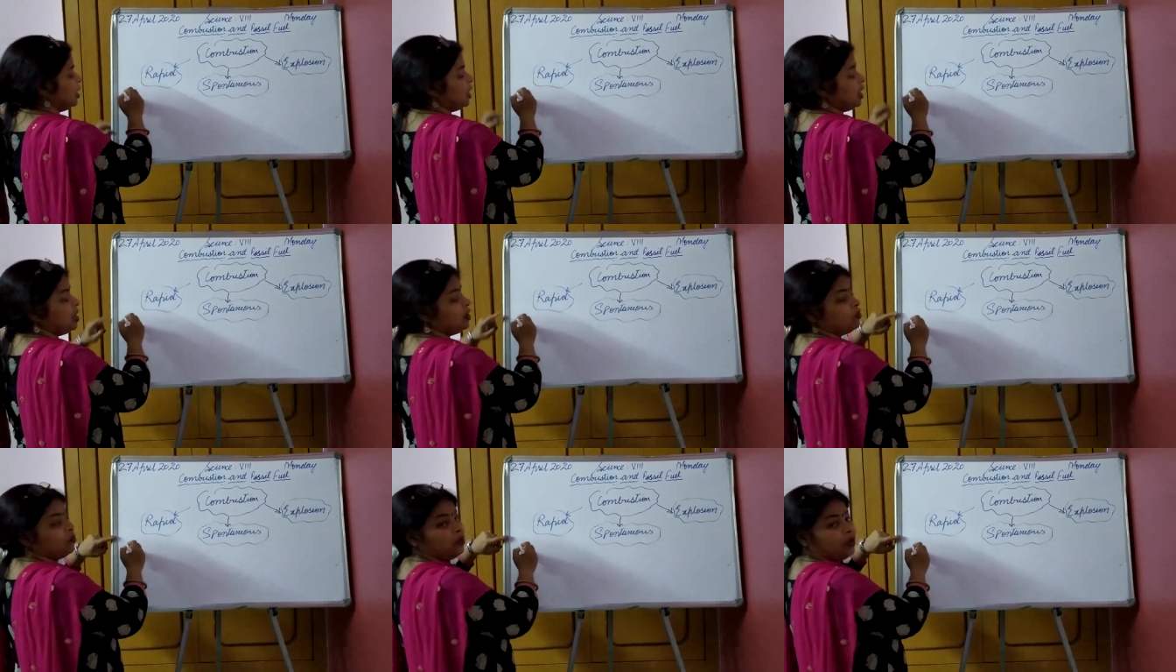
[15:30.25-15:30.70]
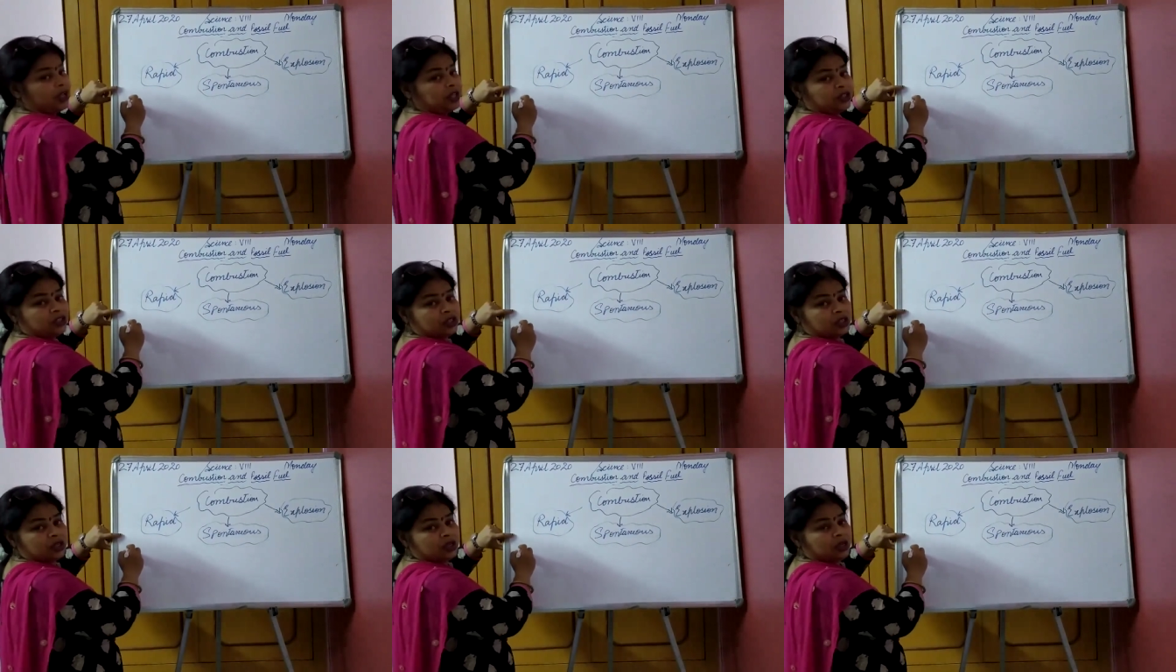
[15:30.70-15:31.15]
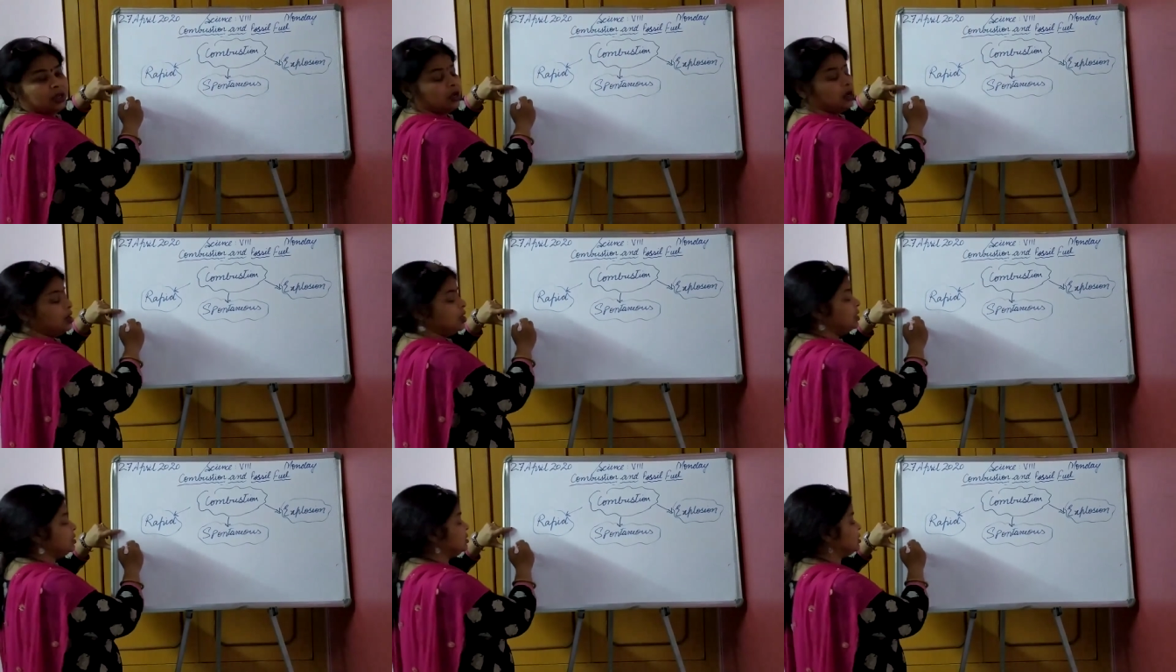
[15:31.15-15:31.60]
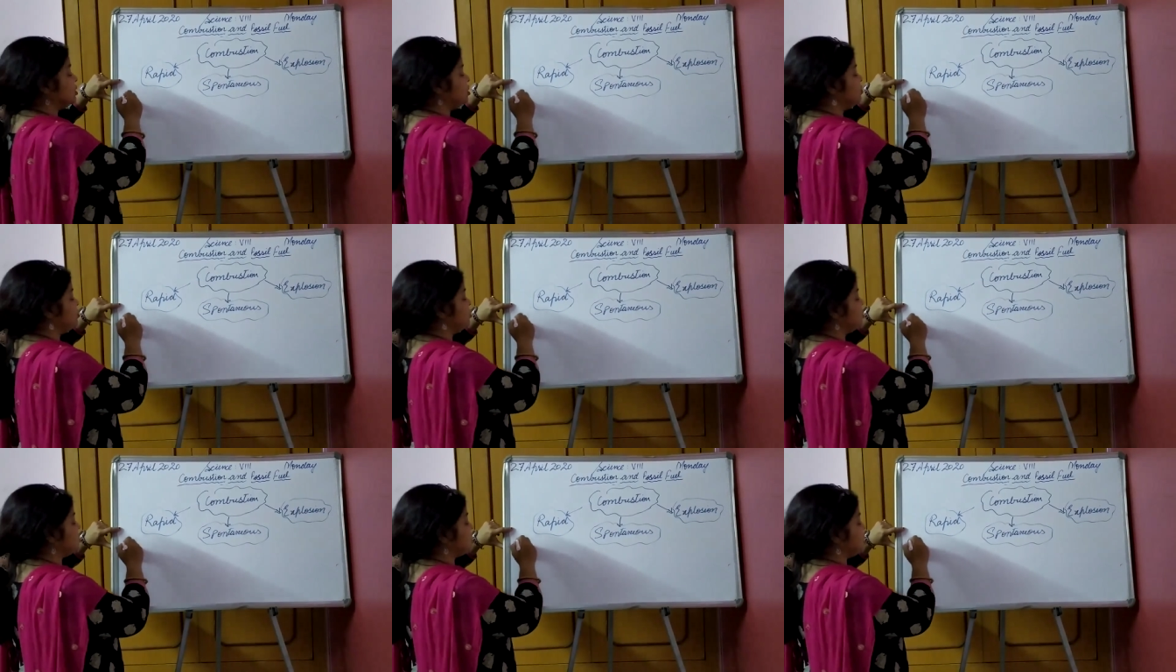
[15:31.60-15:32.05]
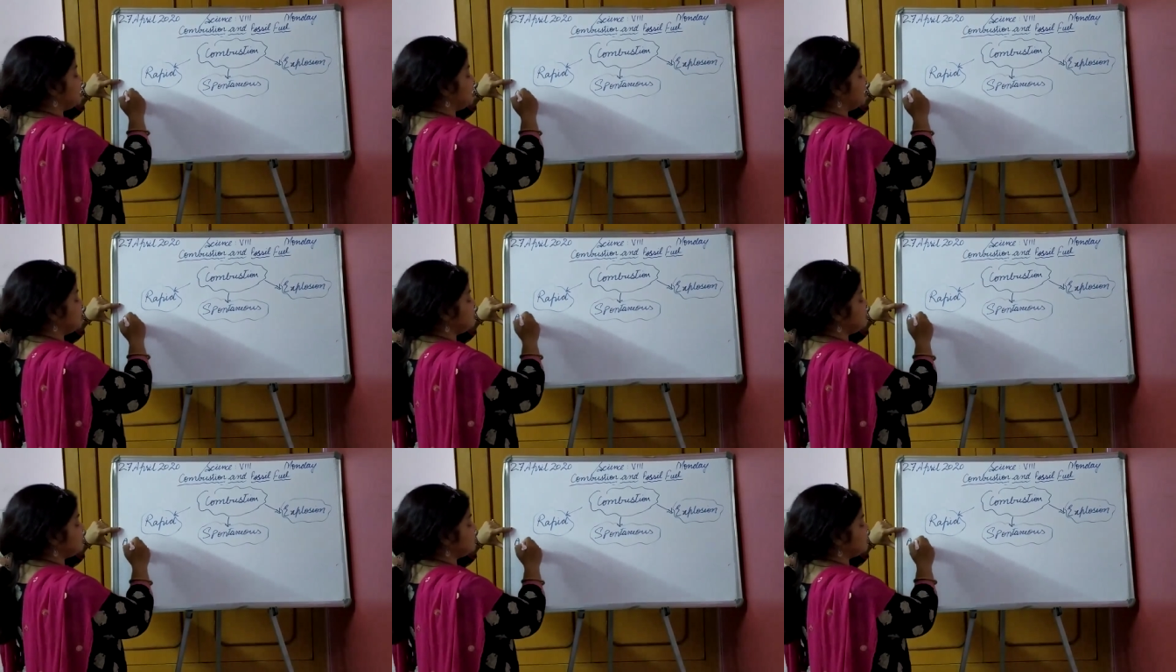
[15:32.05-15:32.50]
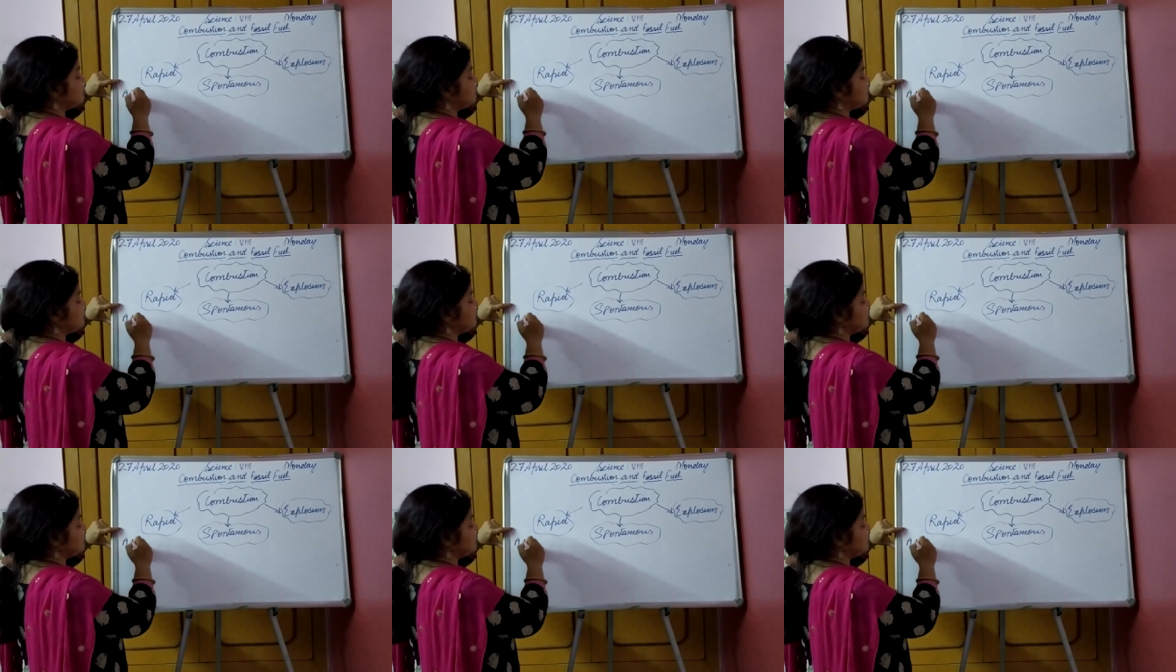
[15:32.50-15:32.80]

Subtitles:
In which a substance